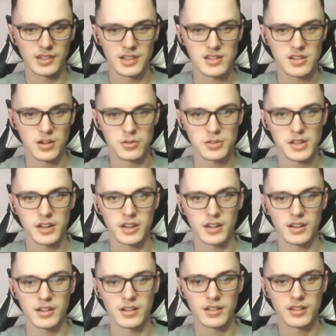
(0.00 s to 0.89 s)
Let's go,
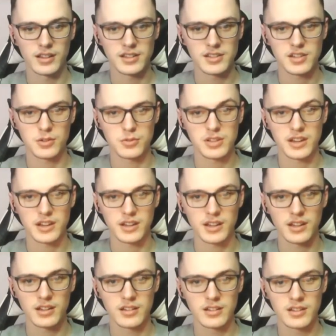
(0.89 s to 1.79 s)
Tanaka. Let's go,
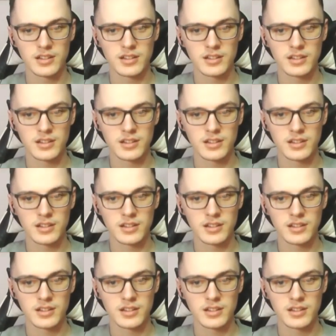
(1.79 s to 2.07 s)
Tanaka.